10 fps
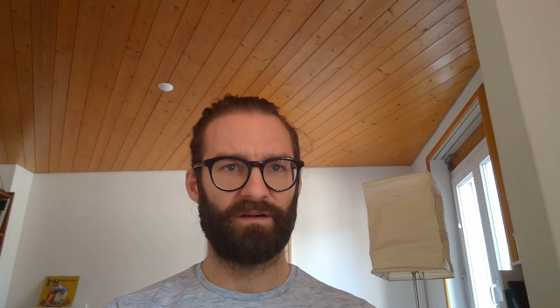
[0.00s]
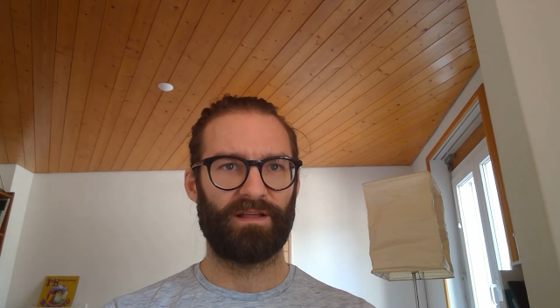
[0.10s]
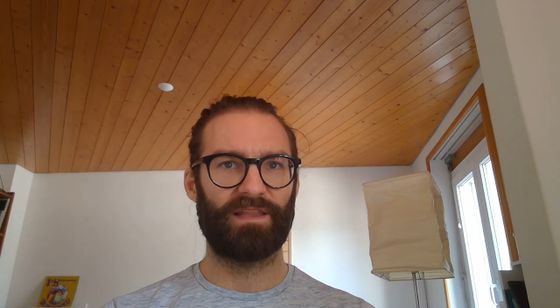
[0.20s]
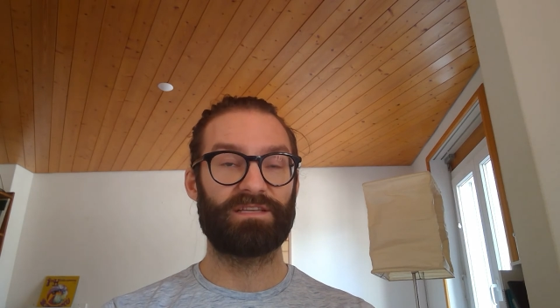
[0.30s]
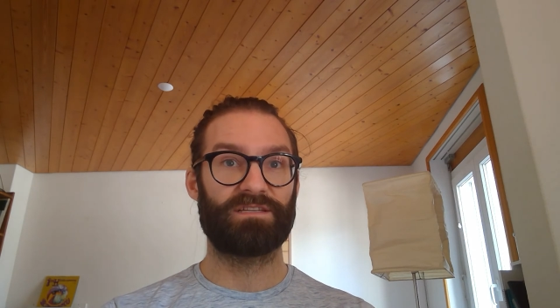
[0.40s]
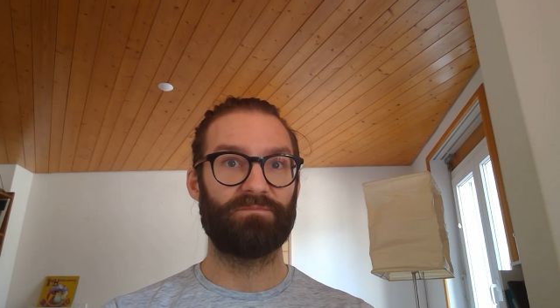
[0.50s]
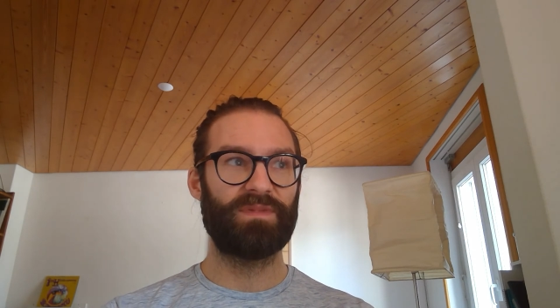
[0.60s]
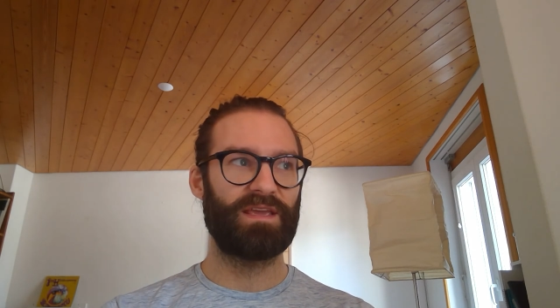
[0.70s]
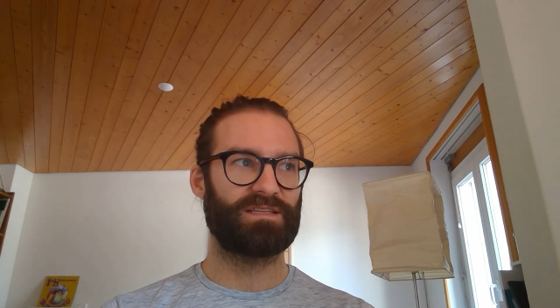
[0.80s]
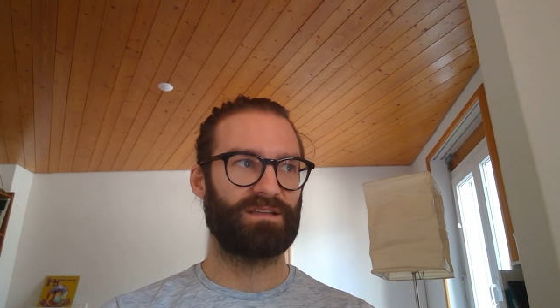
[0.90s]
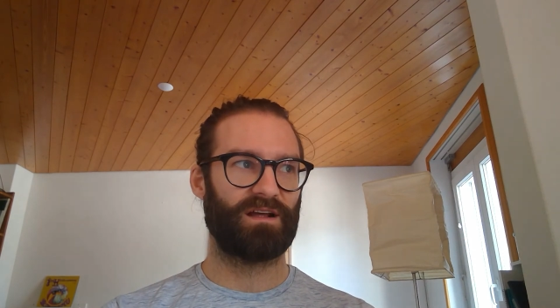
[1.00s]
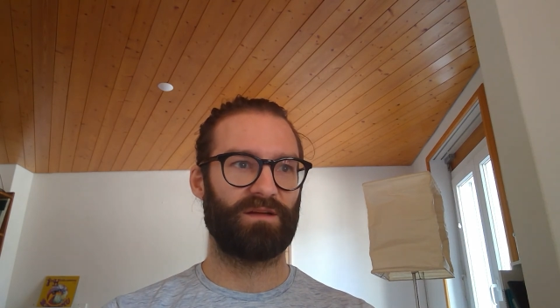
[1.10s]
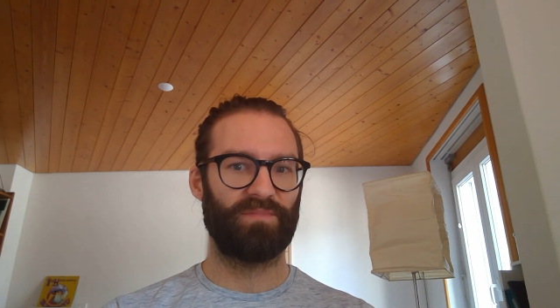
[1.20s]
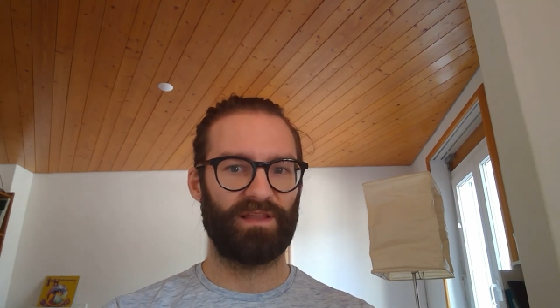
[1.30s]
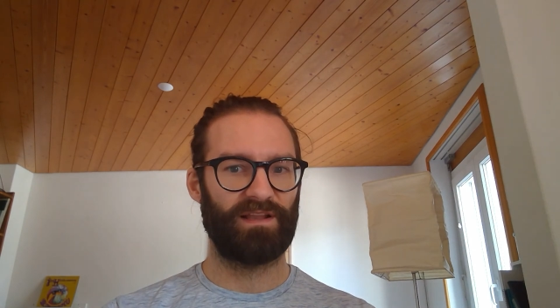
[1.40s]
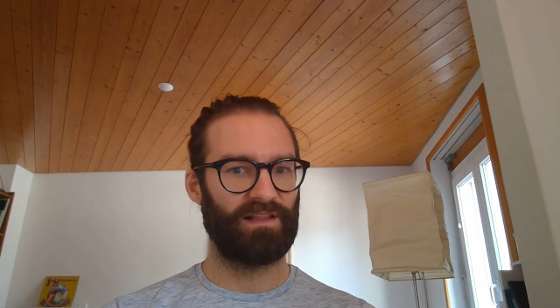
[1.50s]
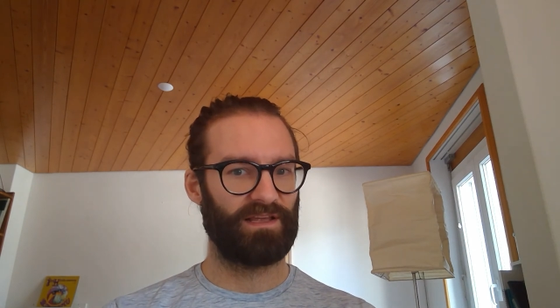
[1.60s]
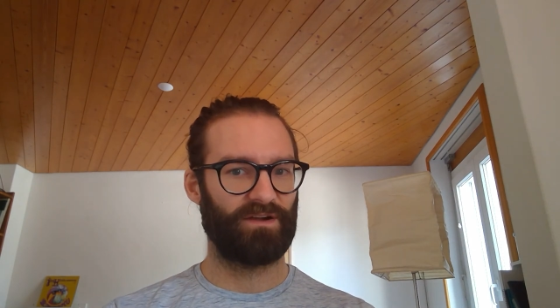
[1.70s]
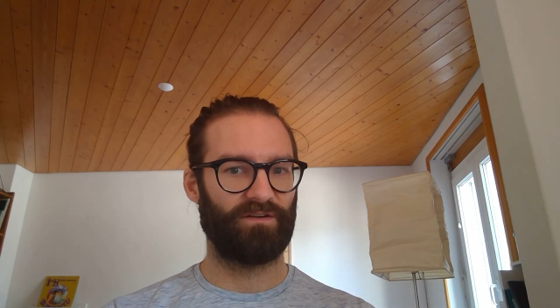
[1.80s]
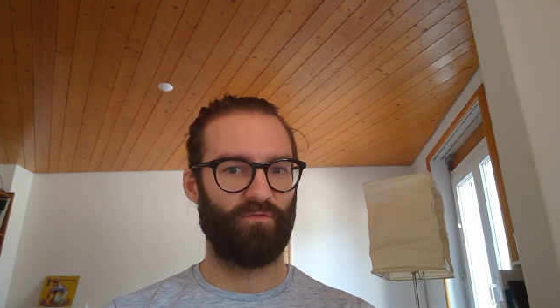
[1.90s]
At least to me, it's not completely
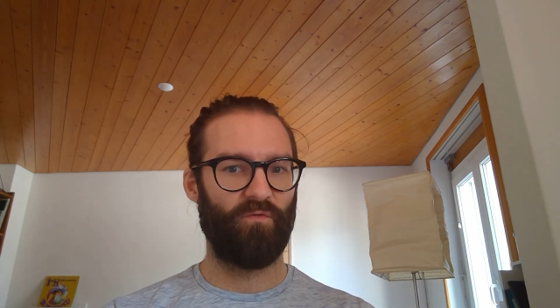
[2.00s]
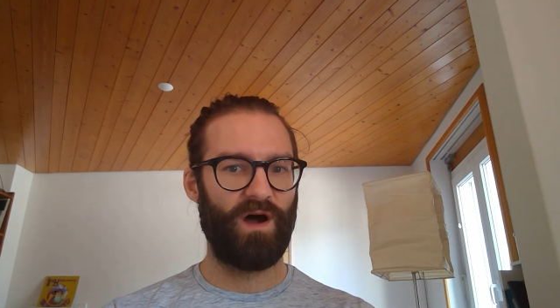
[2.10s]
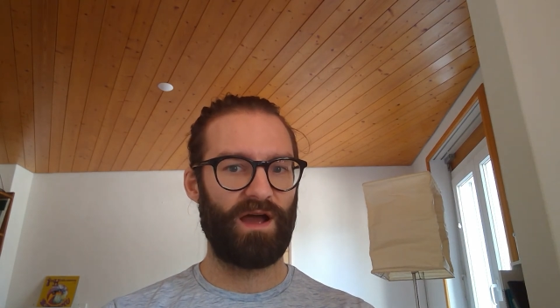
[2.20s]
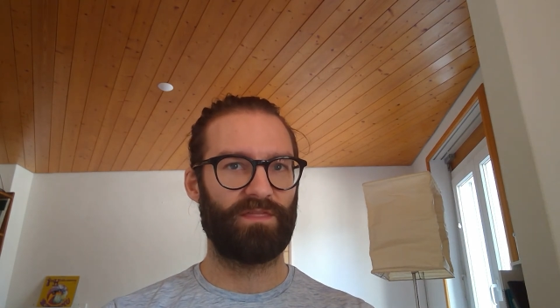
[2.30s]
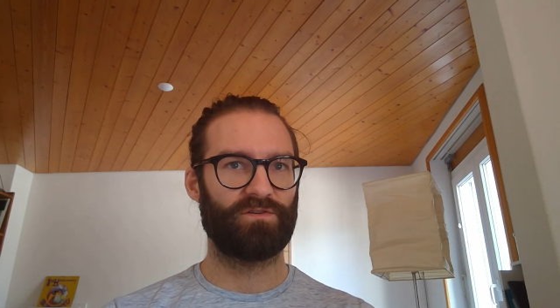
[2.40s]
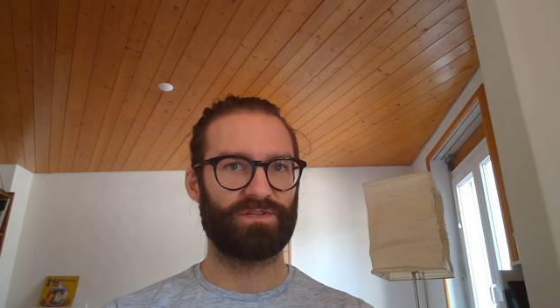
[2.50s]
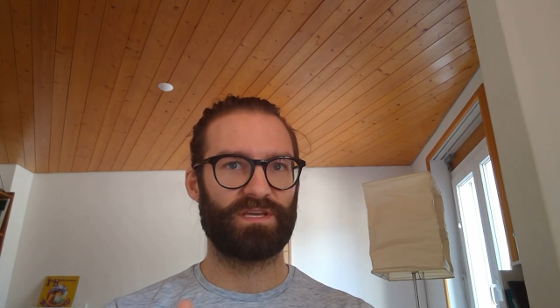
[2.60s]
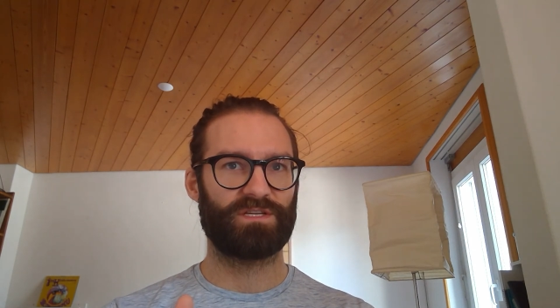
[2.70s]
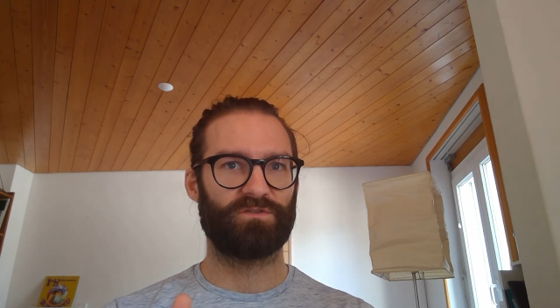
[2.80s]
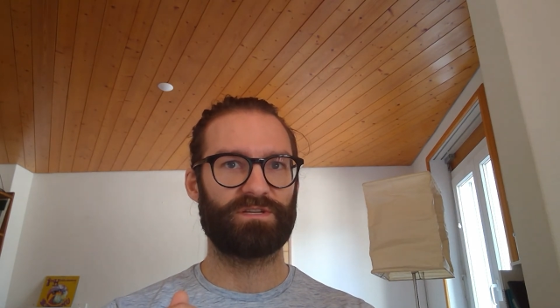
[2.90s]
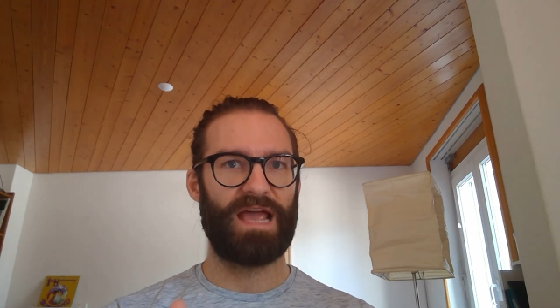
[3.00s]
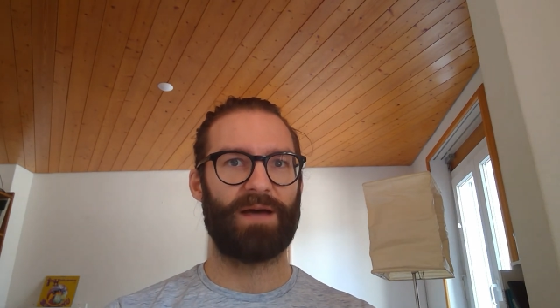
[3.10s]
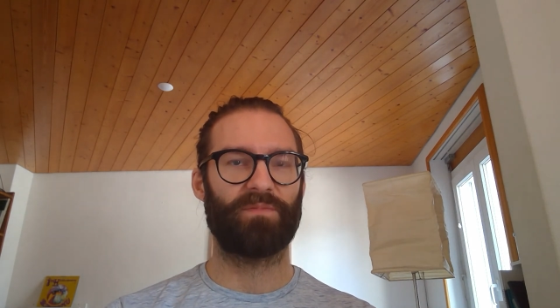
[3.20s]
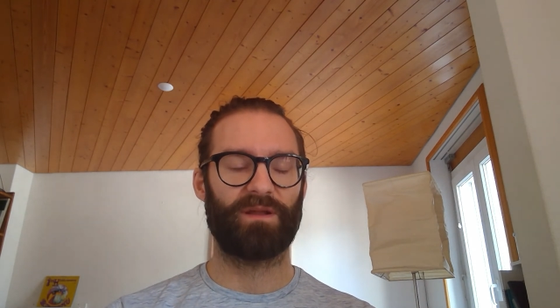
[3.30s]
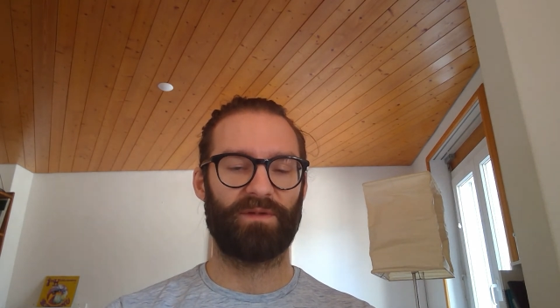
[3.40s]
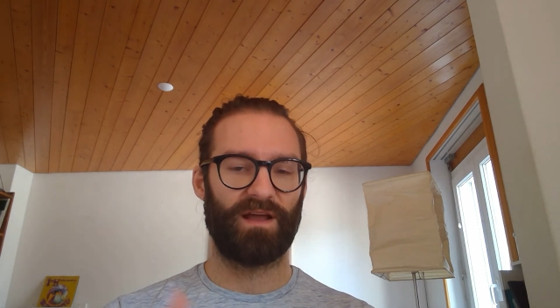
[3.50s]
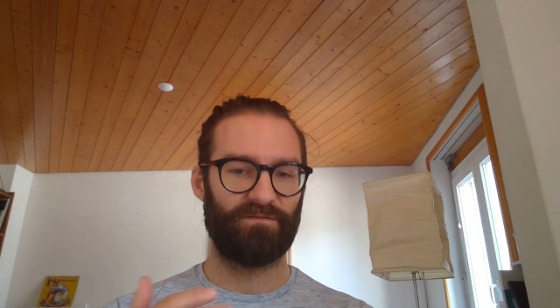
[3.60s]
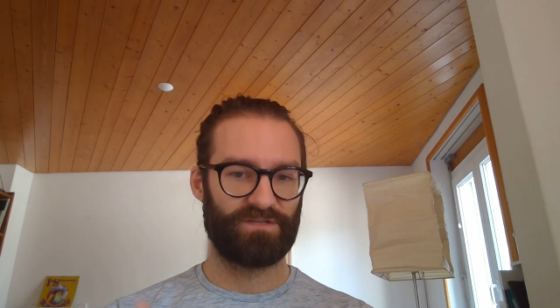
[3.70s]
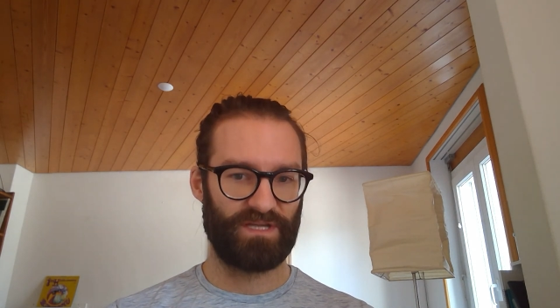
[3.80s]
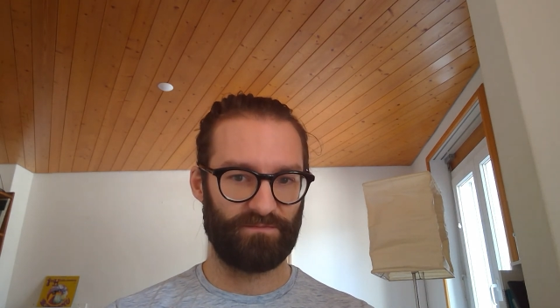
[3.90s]
clear why those things always happen. I mean, I
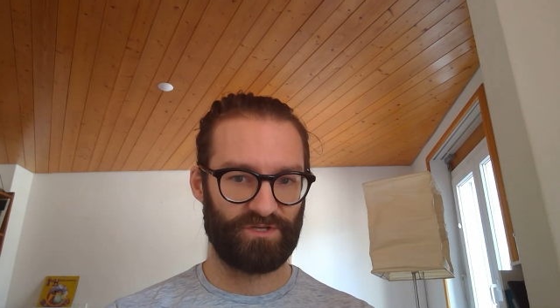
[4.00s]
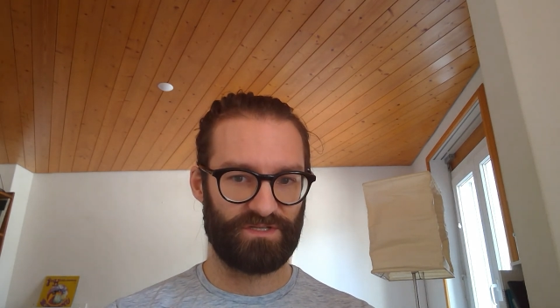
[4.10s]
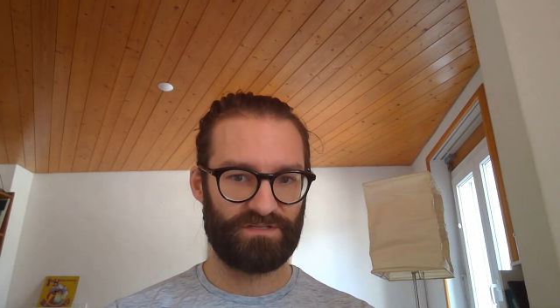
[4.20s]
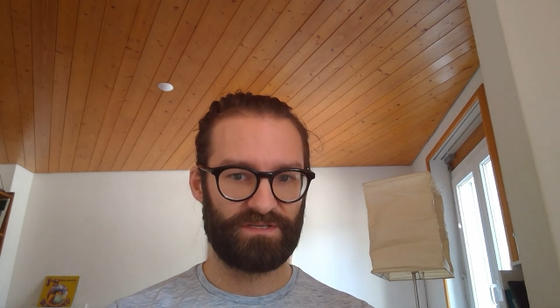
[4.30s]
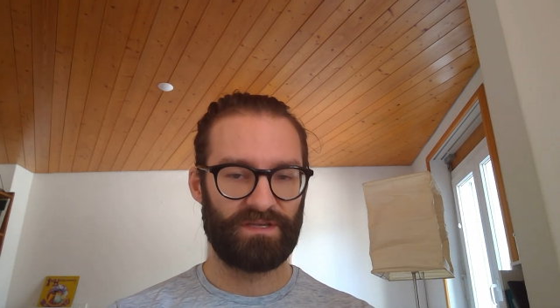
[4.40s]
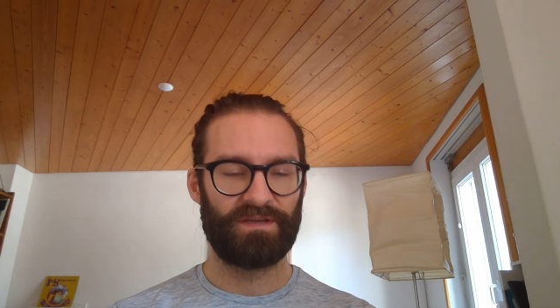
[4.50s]
have assumptions.